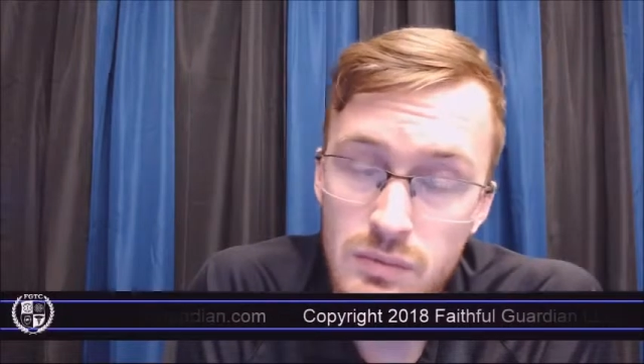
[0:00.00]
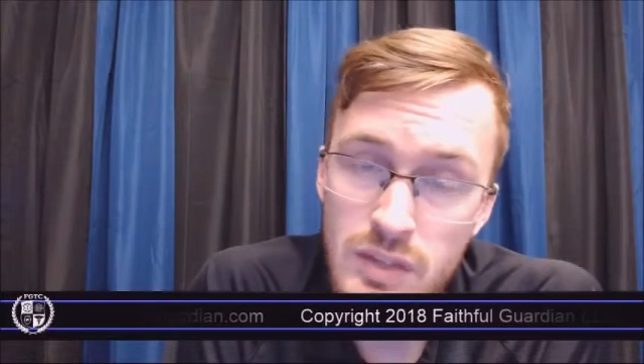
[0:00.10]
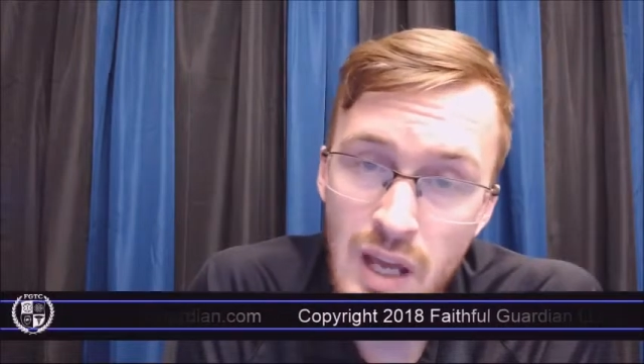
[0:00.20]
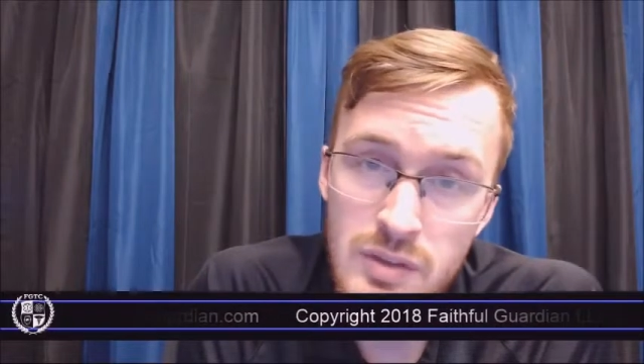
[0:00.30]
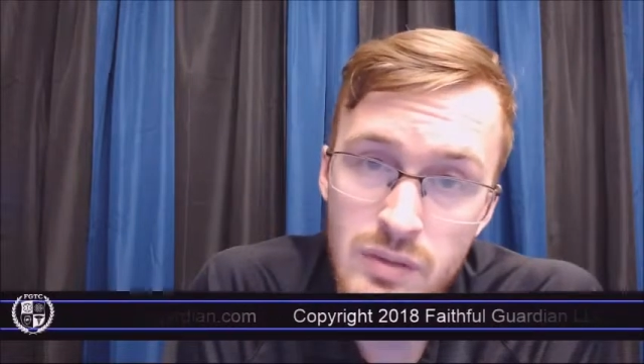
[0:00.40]

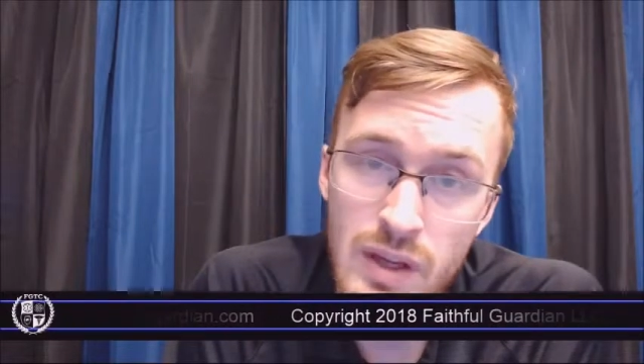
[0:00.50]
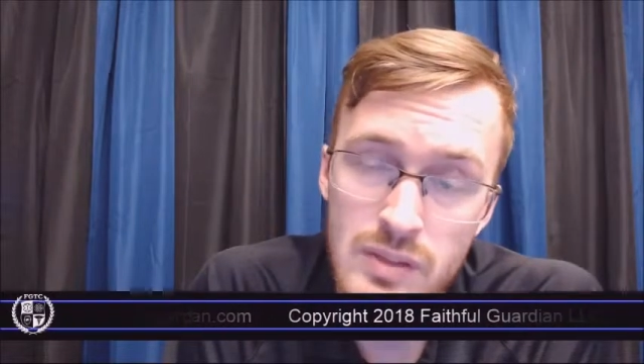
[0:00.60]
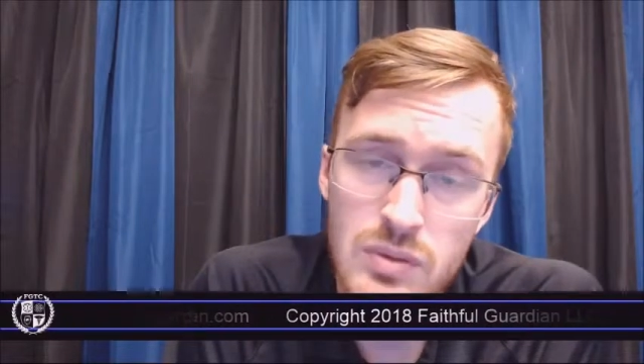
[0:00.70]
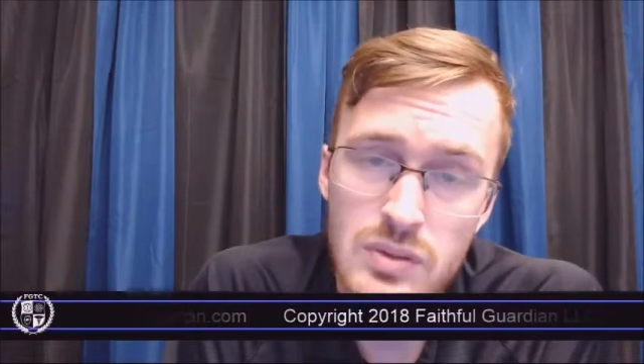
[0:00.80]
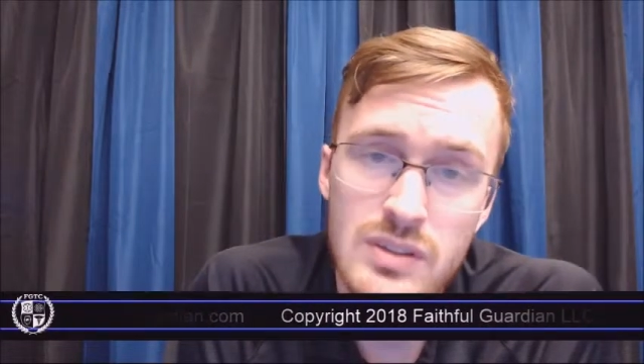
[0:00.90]
types of
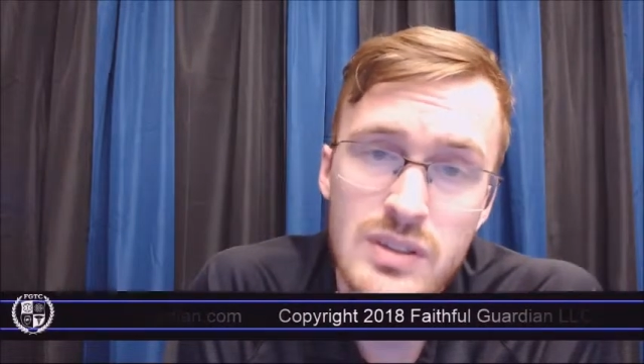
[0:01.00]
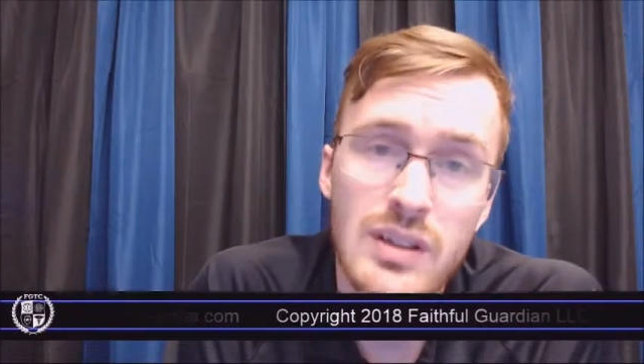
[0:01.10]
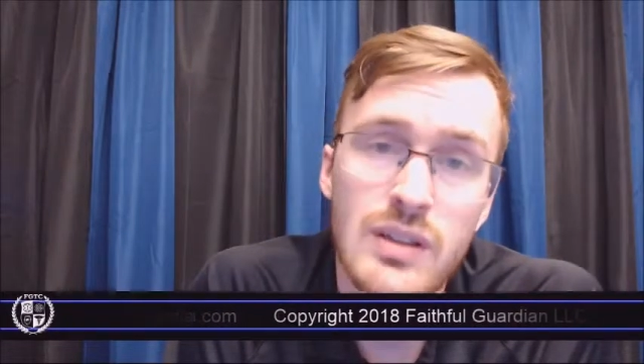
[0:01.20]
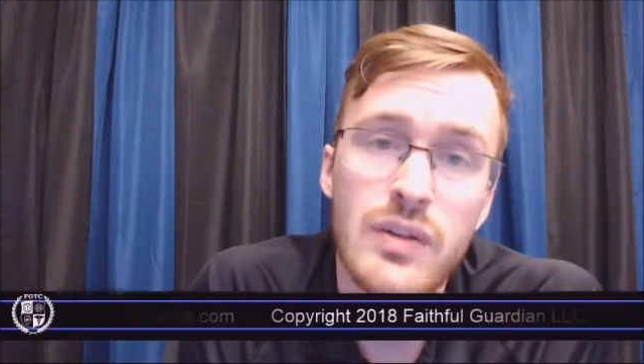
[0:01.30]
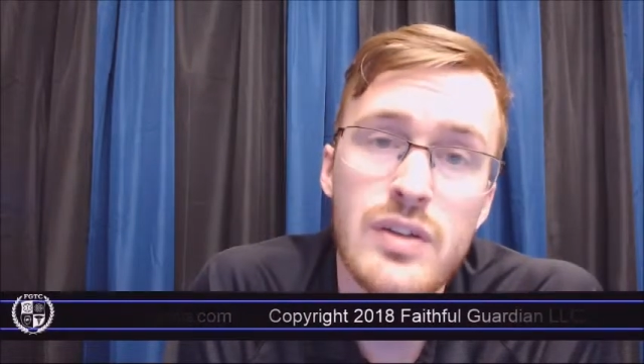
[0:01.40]
vessels until
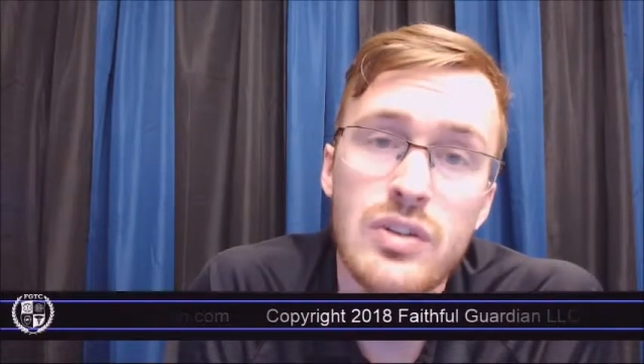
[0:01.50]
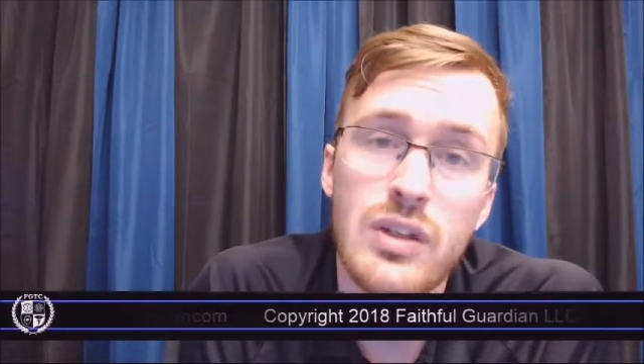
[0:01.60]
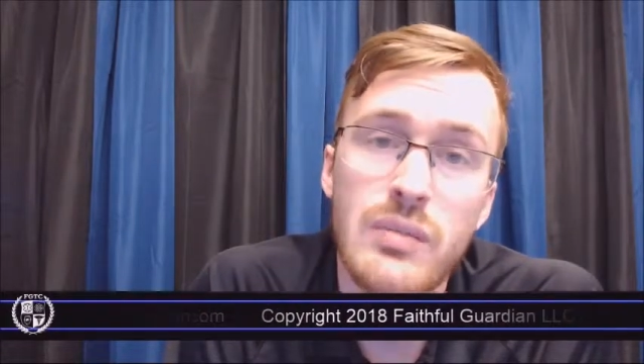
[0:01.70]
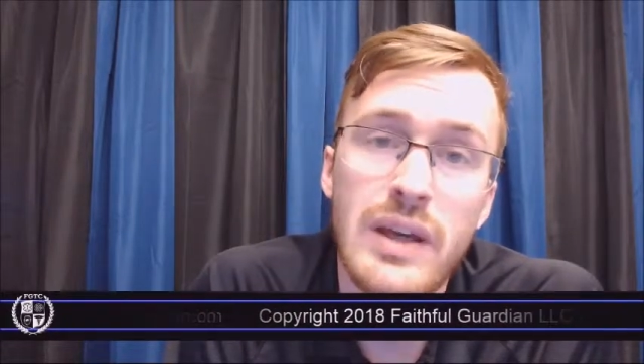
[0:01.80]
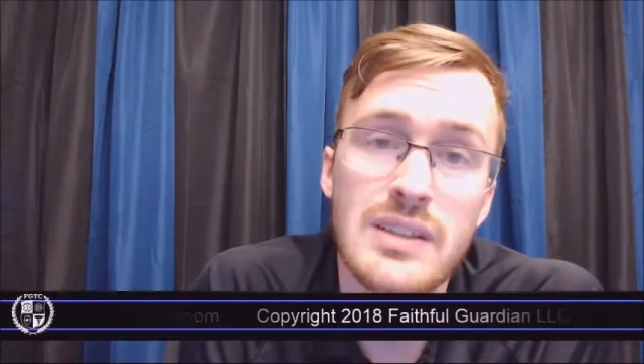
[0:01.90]
it
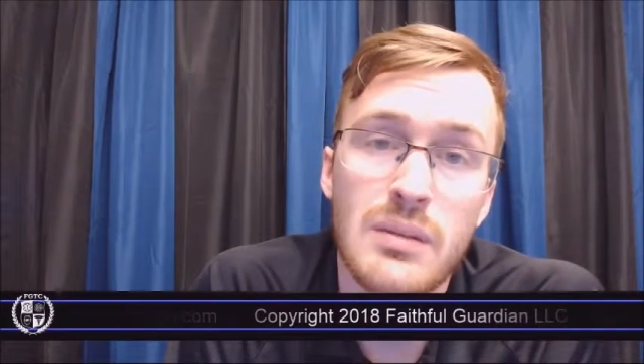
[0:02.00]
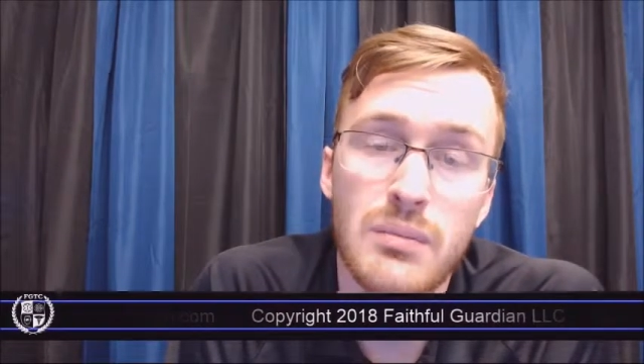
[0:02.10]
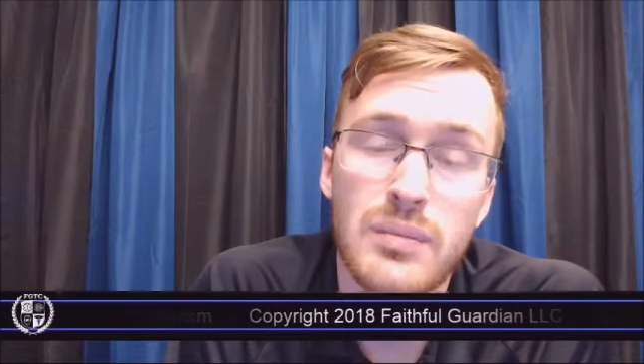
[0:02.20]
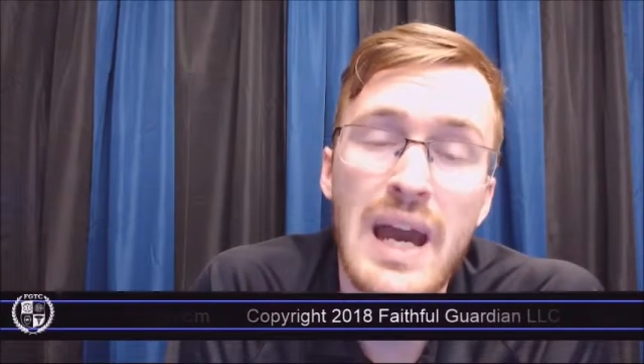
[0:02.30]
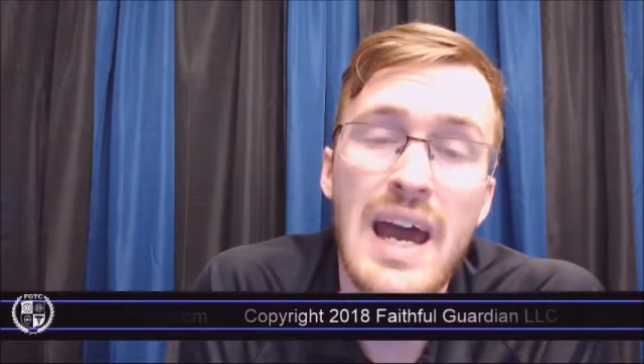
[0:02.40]
eventually makes
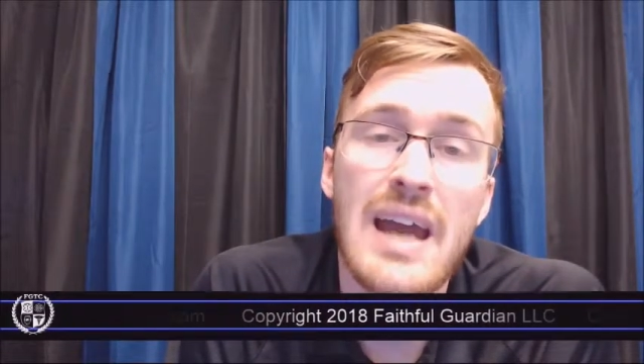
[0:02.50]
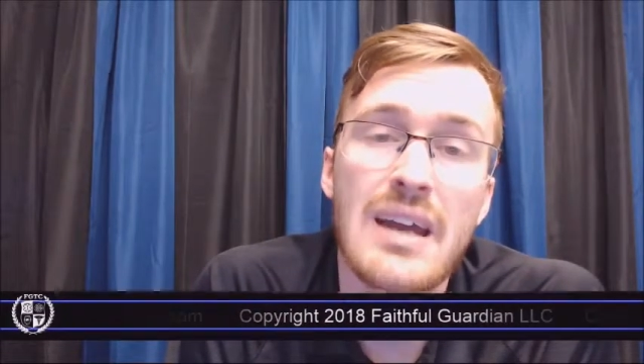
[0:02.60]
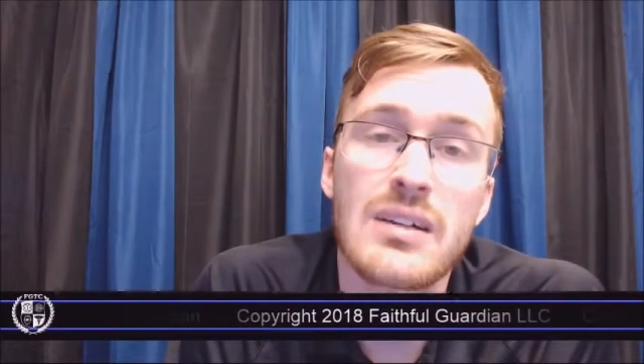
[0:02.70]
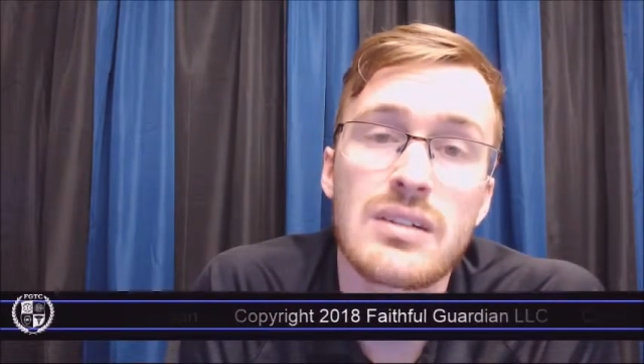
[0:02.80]
it back